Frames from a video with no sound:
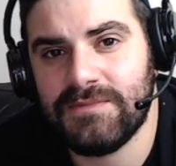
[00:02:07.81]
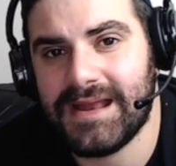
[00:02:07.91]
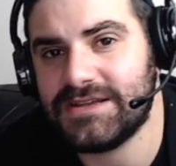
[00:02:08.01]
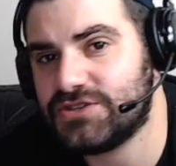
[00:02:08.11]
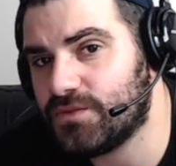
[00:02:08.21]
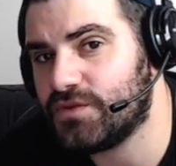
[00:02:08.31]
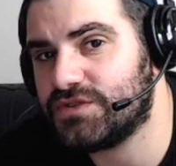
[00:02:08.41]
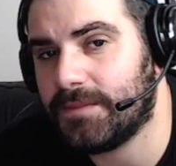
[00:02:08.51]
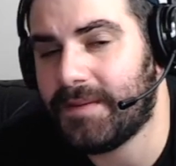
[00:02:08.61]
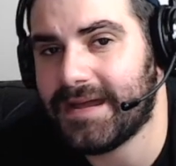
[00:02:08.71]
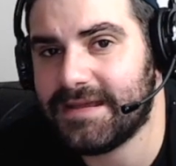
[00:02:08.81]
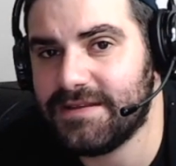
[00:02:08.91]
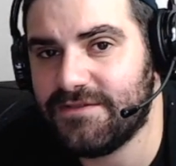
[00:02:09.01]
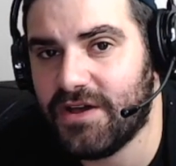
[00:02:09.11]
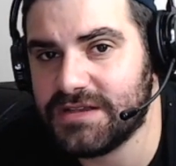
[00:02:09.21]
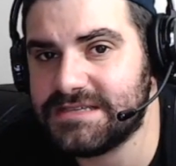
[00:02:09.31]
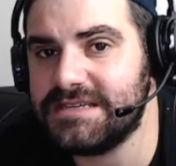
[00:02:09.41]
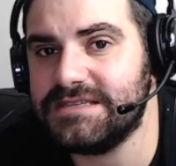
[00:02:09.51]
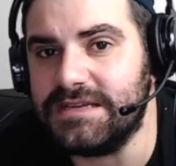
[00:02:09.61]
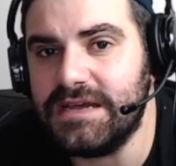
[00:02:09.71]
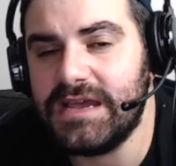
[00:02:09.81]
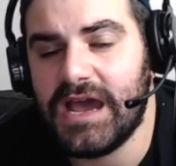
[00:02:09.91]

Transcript: managed towards the back end of last season.